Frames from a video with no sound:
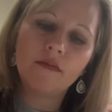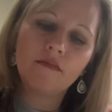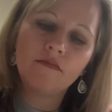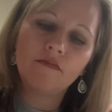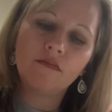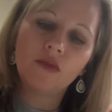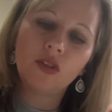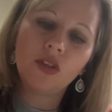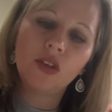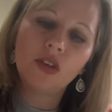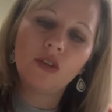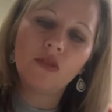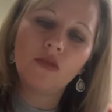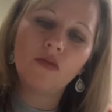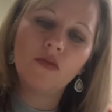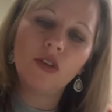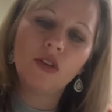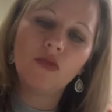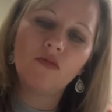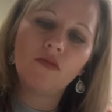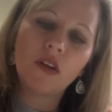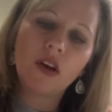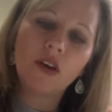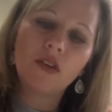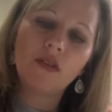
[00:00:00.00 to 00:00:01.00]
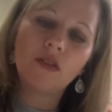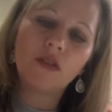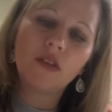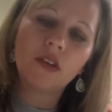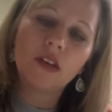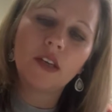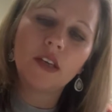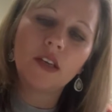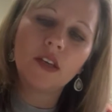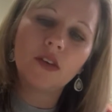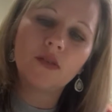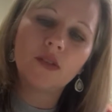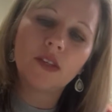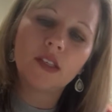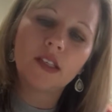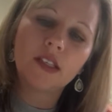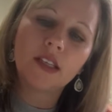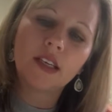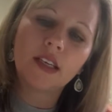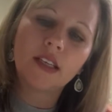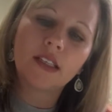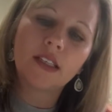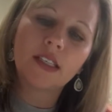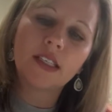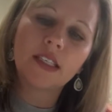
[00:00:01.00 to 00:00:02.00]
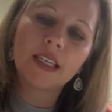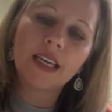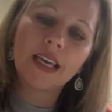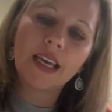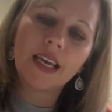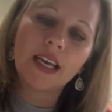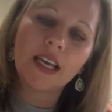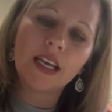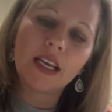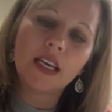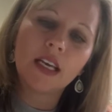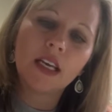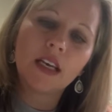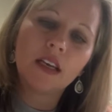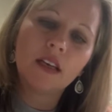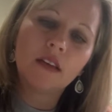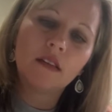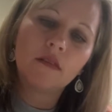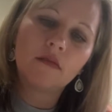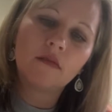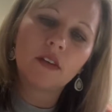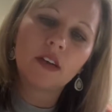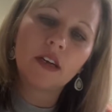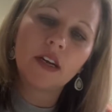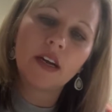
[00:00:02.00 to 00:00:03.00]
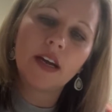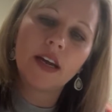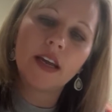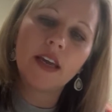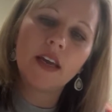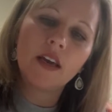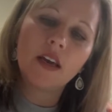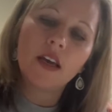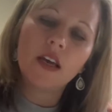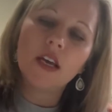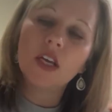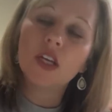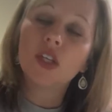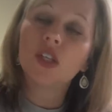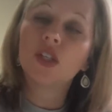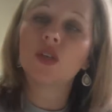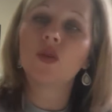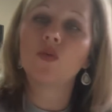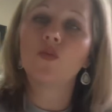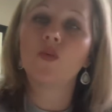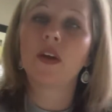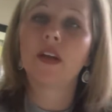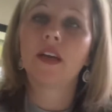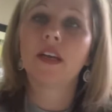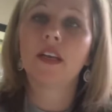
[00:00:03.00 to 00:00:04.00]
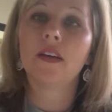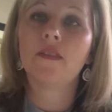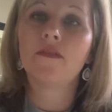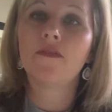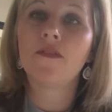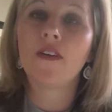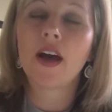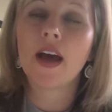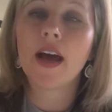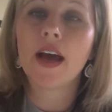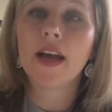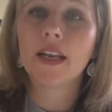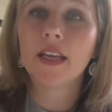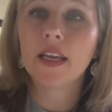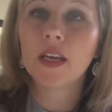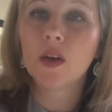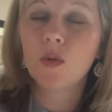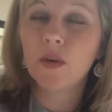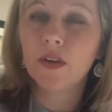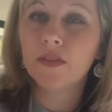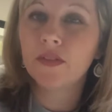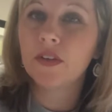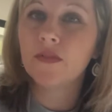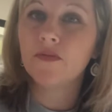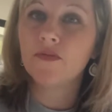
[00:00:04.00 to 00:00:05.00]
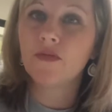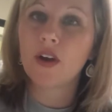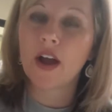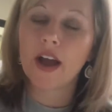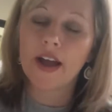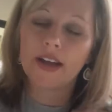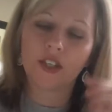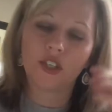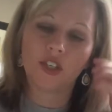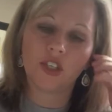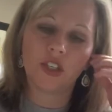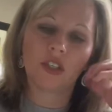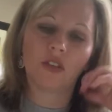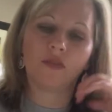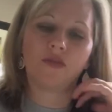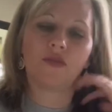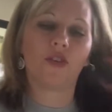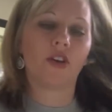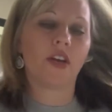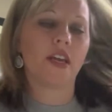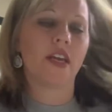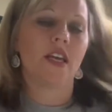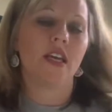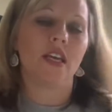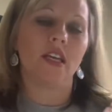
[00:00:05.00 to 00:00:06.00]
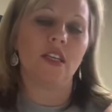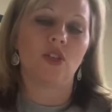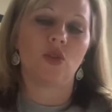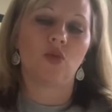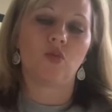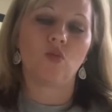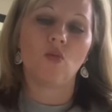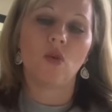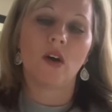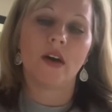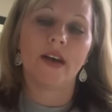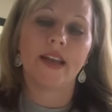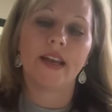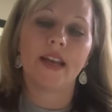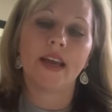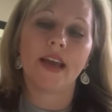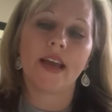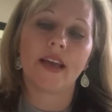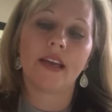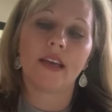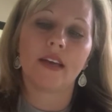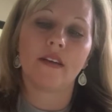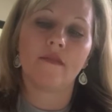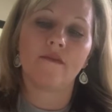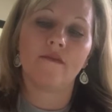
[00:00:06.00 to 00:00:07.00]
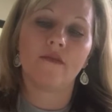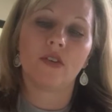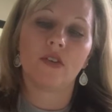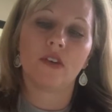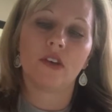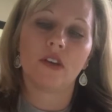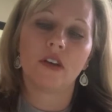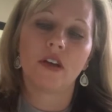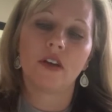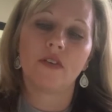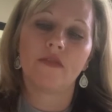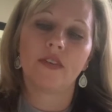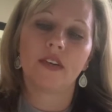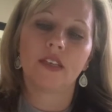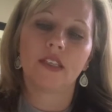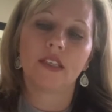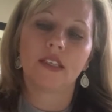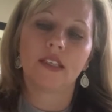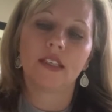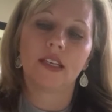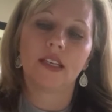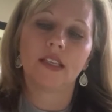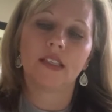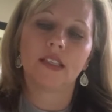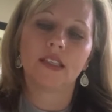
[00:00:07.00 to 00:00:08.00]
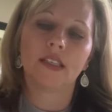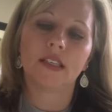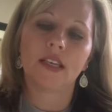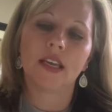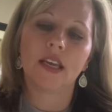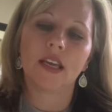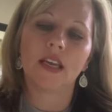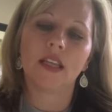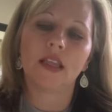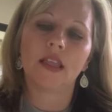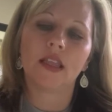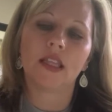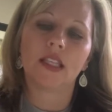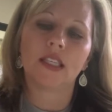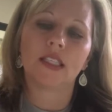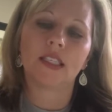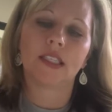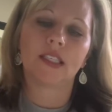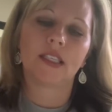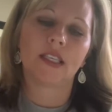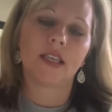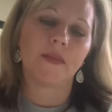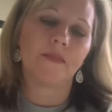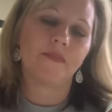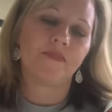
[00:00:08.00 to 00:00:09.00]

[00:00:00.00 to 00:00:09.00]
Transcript: 2, you know you're going to use 16. Okay, so we're going to find equivalent fractions for each one and convert it over to 16ths.